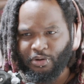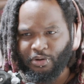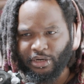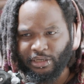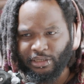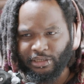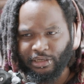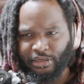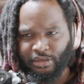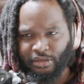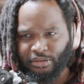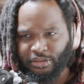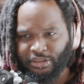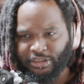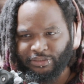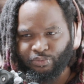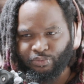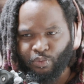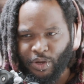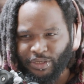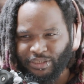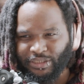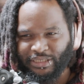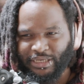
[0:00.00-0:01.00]
put a little
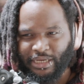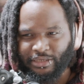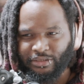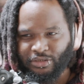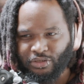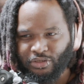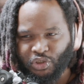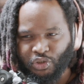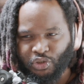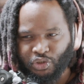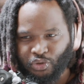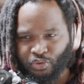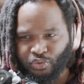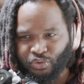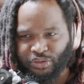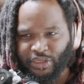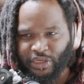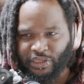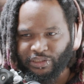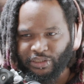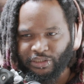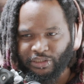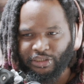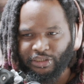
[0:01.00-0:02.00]
1-sentence or
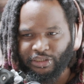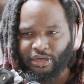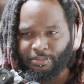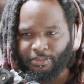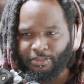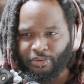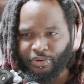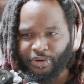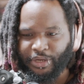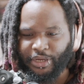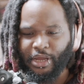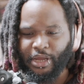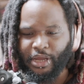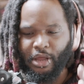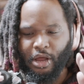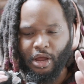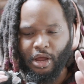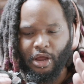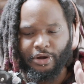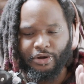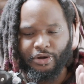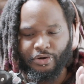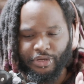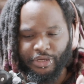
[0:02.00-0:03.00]
2-sentence summary
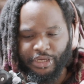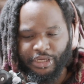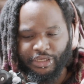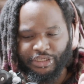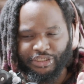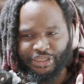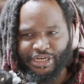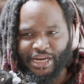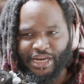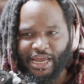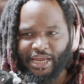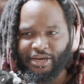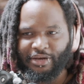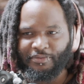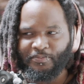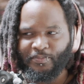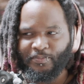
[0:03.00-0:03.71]
under each date.